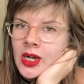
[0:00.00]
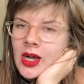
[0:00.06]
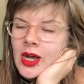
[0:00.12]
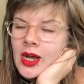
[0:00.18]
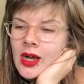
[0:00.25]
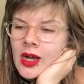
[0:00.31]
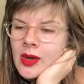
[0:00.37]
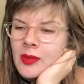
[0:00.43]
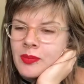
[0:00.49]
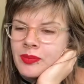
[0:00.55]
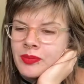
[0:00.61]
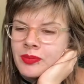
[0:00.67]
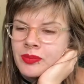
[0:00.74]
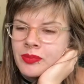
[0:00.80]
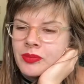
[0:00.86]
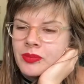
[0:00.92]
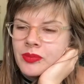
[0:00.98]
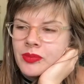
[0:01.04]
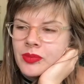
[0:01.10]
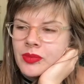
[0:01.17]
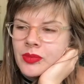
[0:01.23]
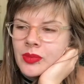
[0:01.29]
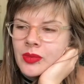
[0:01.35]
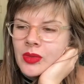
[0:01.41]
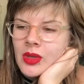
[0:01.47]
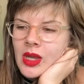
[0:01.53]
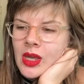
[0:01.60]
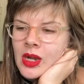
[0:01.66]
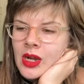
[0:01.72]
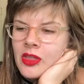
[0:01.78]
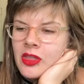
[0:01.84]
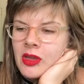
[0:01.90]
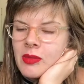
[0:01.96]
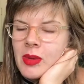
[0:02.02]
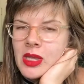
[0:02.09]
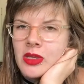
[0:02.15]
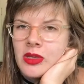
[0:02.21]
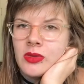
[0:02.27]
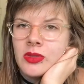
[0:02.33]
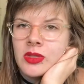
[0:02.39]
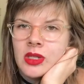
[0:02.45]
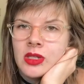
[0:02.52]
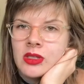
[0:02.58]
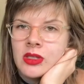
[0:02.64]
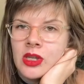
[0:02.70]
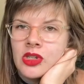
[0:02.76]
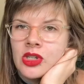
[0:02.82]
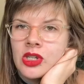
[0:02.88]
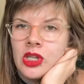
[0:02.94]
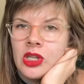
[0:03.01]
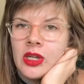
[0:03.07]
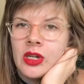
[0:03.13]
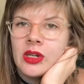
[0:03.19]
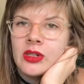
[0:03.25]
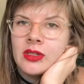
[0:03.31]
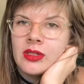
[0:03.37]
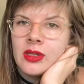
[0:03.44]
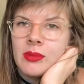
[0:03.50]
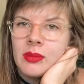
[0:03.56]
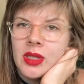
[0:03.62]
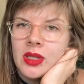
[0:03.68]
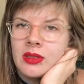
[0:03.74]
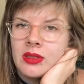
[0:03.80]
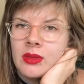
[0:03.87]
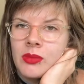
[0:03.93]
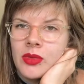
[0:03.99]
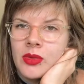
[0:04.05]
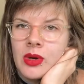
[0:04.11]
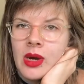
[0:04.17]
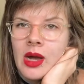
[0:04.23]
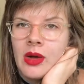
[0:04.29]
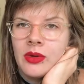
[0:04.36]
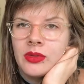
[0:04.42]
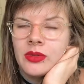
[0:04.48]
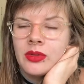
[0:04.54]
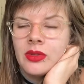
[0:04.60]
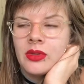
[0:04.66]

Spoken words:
And I think by using such clear symbolism throughout